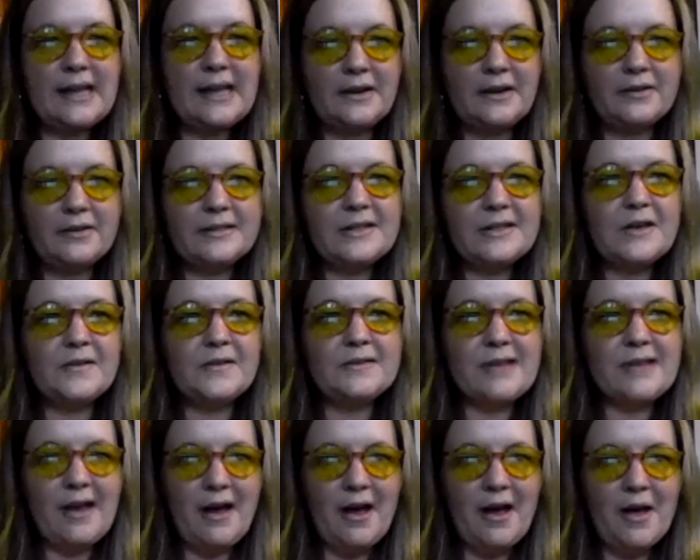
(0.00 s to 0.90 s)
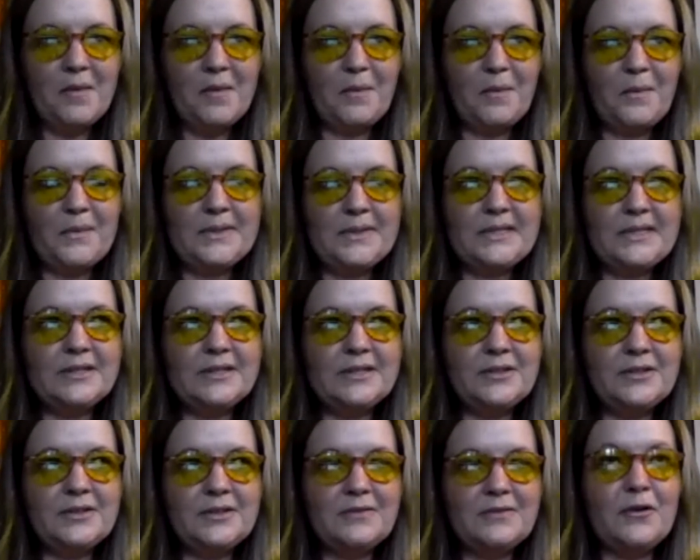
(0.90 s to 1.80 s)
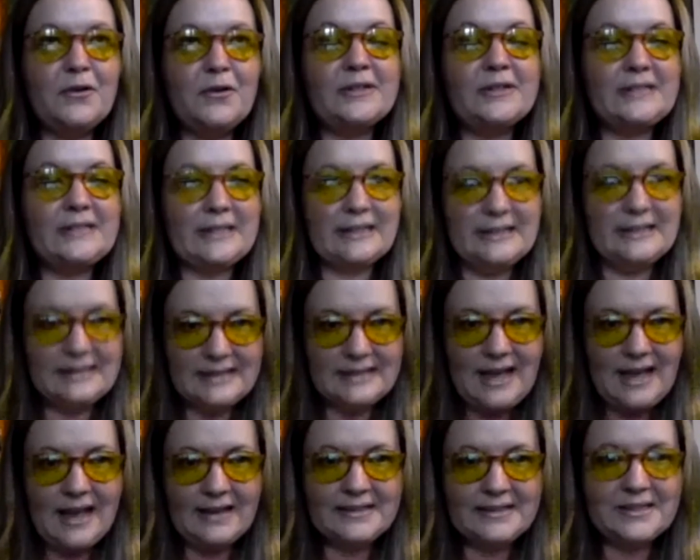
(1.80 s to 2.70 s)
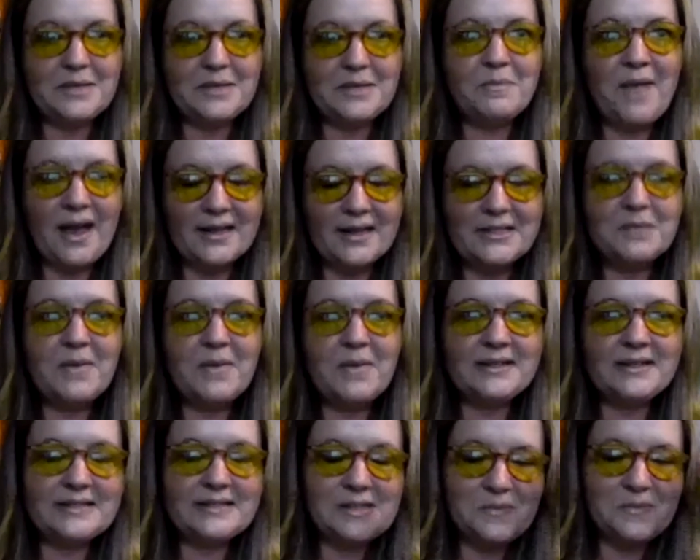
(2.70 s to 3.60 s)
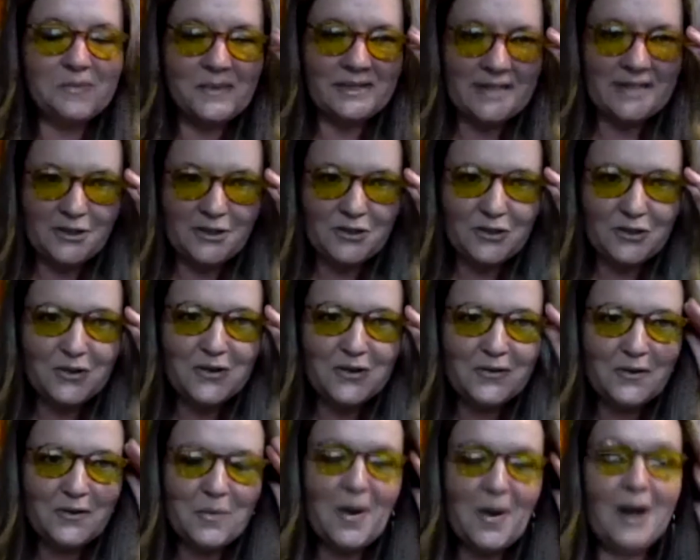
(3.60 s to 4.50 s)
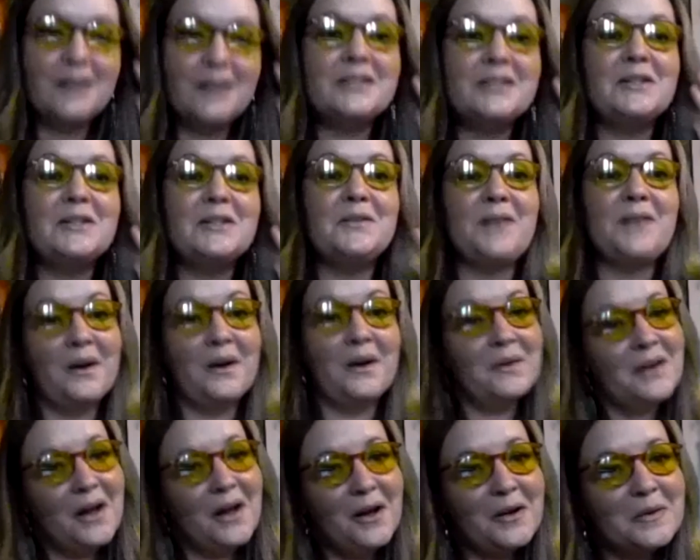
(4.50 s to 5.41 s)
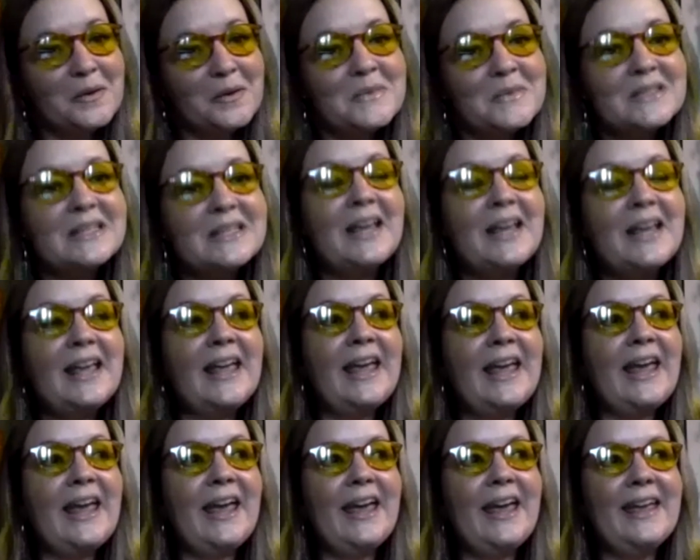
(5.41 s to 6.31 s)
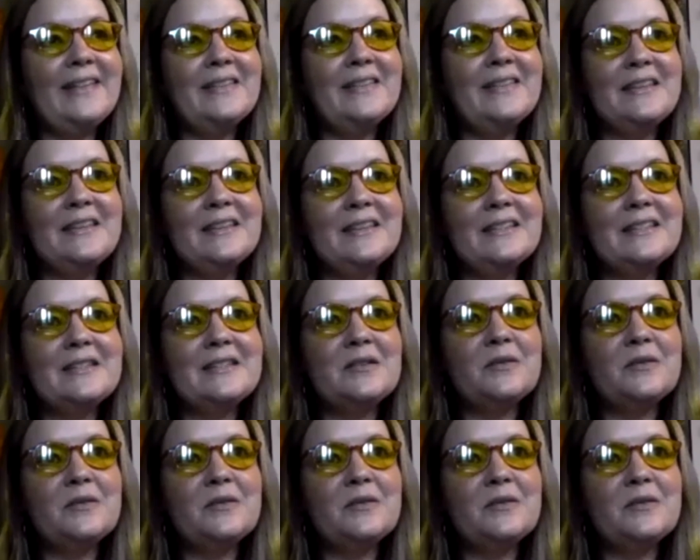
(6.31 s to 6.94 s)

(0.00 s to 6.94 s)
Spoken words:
ourselves up for success, to maximize the potential for positive outcomes in this,